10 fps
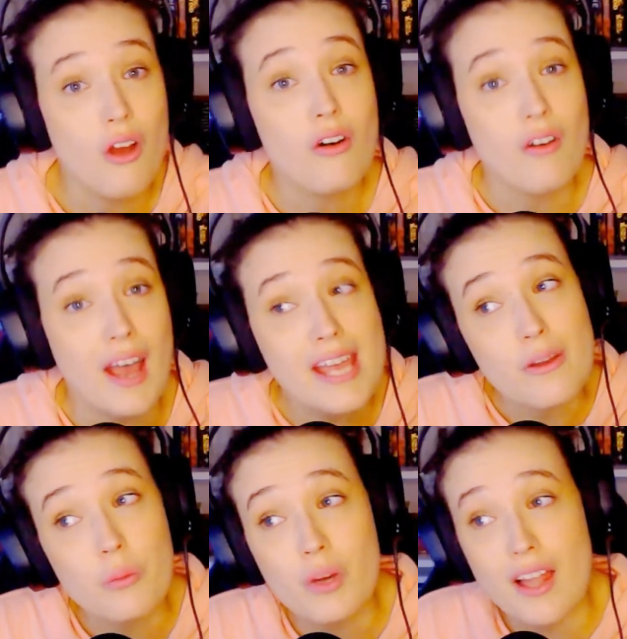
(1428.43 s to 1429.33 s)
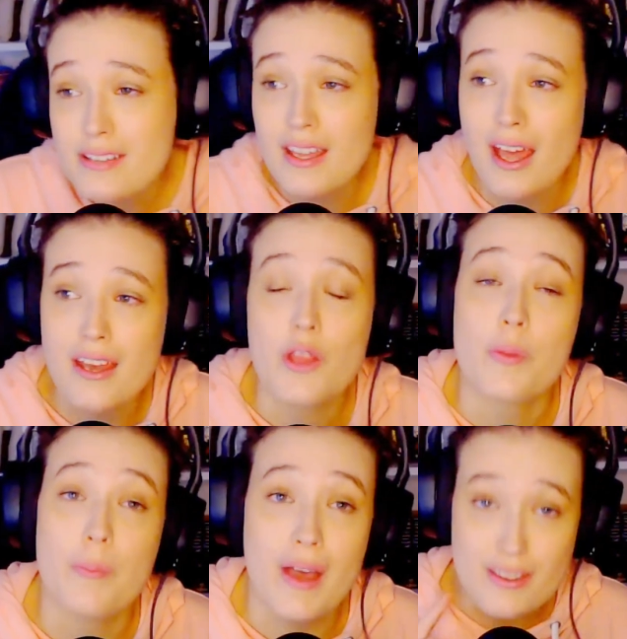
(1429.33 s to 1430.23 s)
All right, well, I've done the
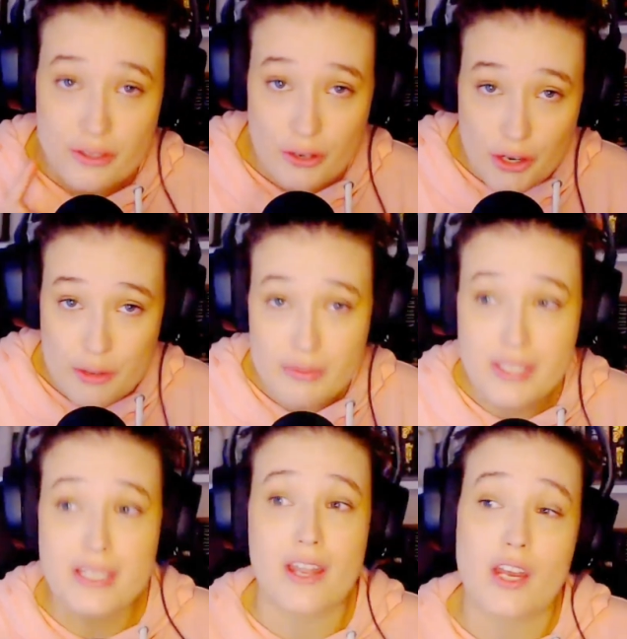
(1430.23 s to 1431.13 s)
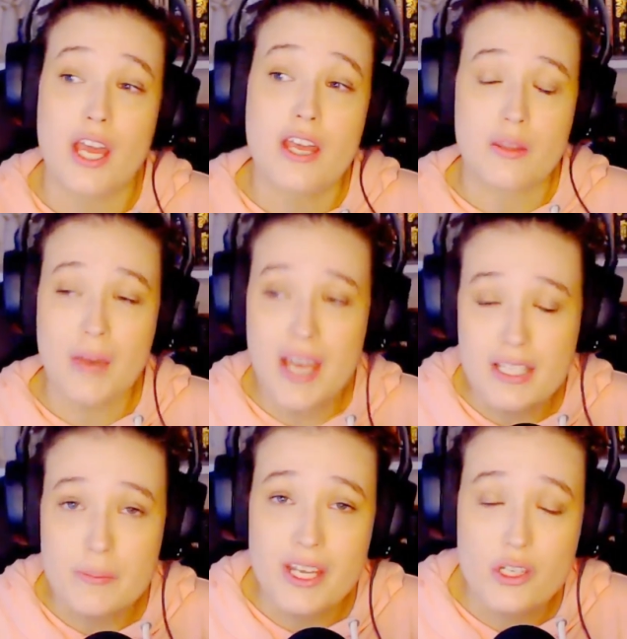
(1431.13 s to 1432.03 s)
bathrooms, done the
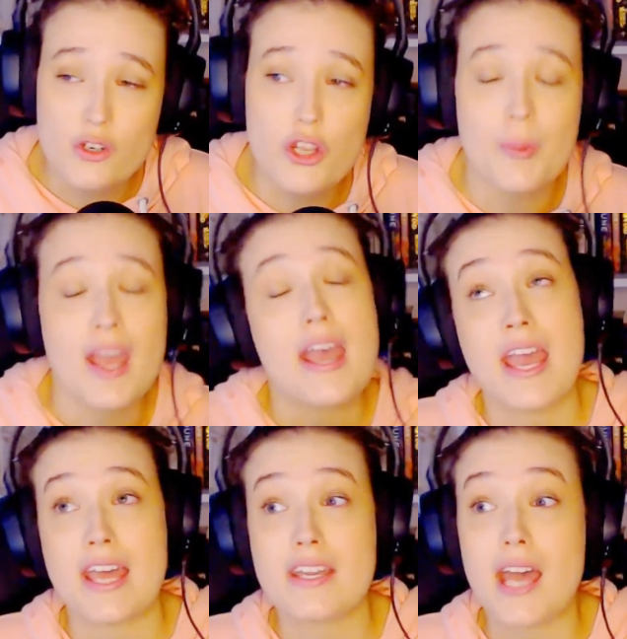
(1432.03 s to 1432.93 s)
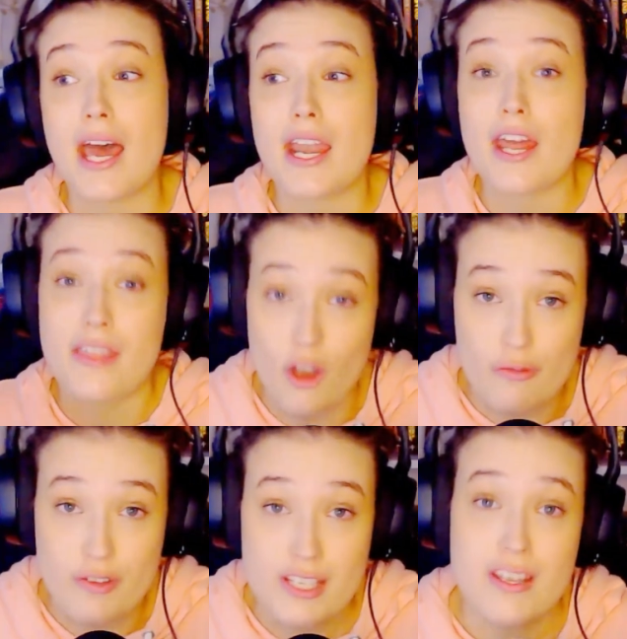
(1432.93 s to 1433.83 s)
master bedroom, and done the
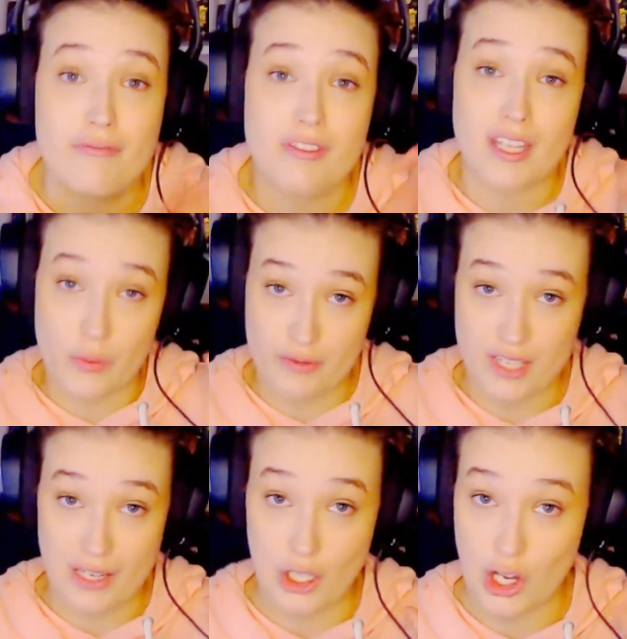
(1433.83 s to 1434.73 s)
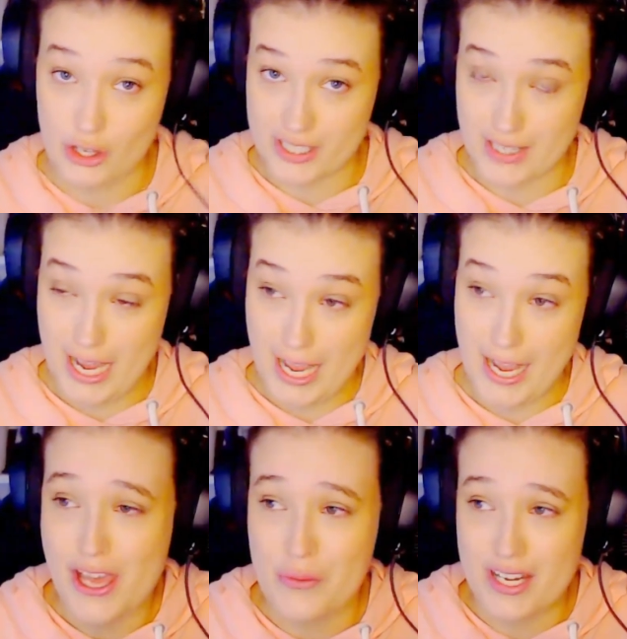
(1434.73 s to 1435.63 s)
office. I feel like we've done a lot today.
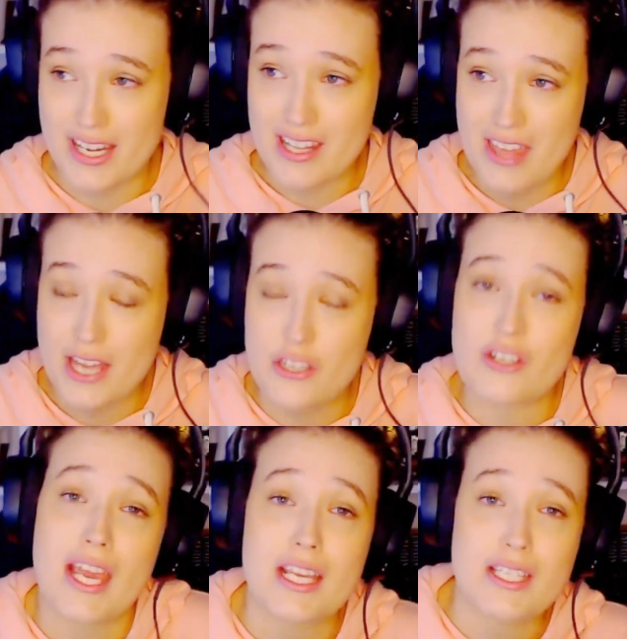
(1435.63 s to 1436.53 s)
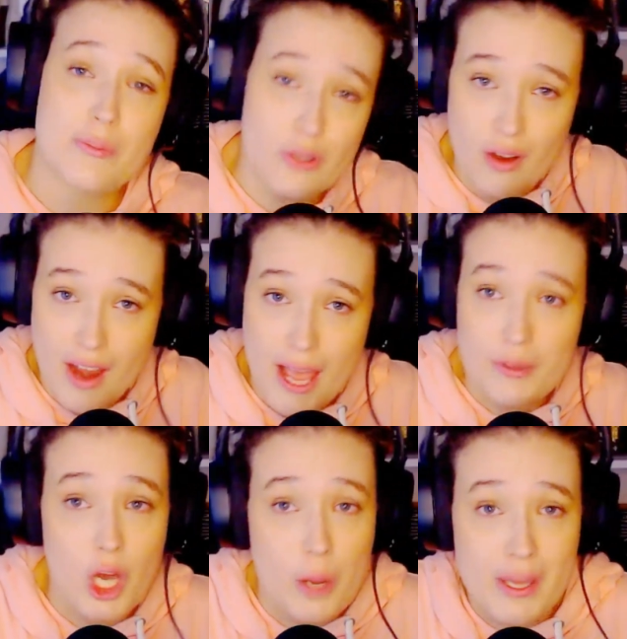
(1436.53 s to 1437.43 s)
We're nearly there. Do like and subscribe,
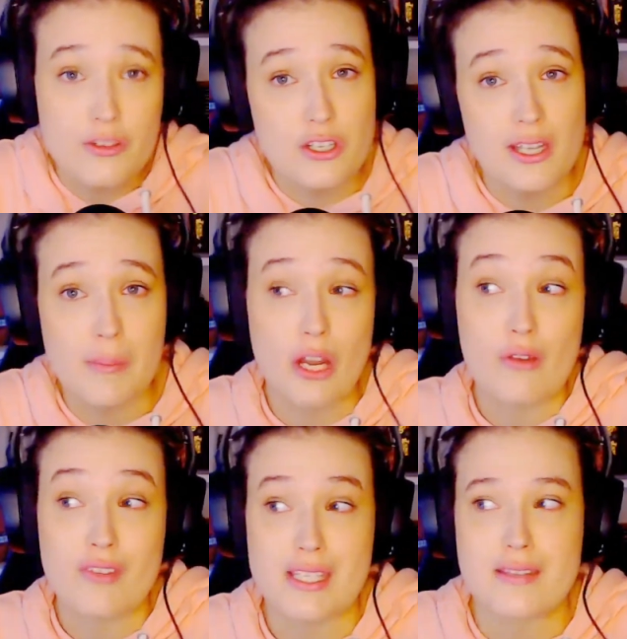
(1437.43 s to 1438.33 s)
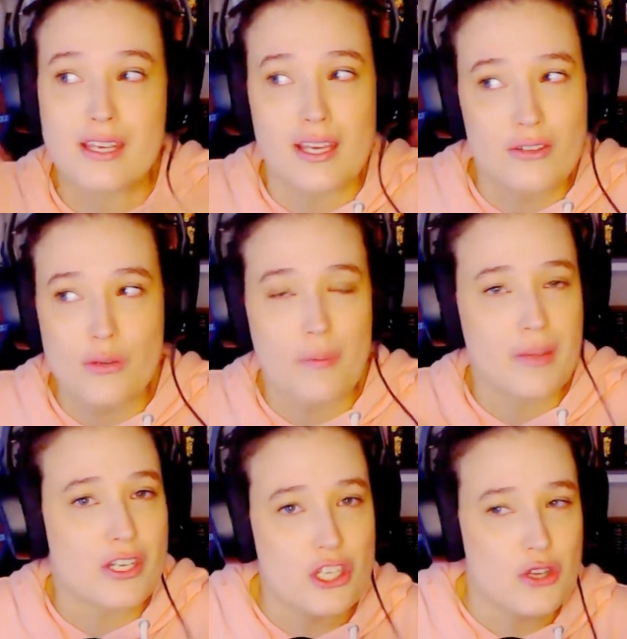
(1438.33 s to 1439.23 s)
comment, do let me know if there's anything else you want me
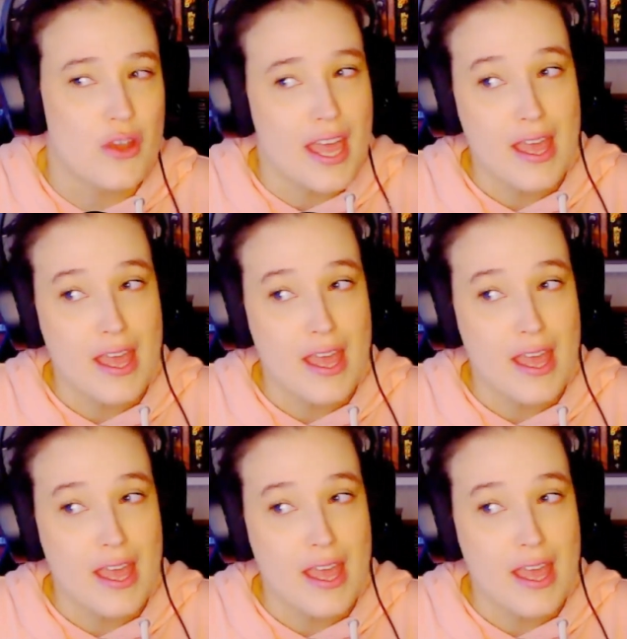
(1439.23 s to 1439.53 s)
to do.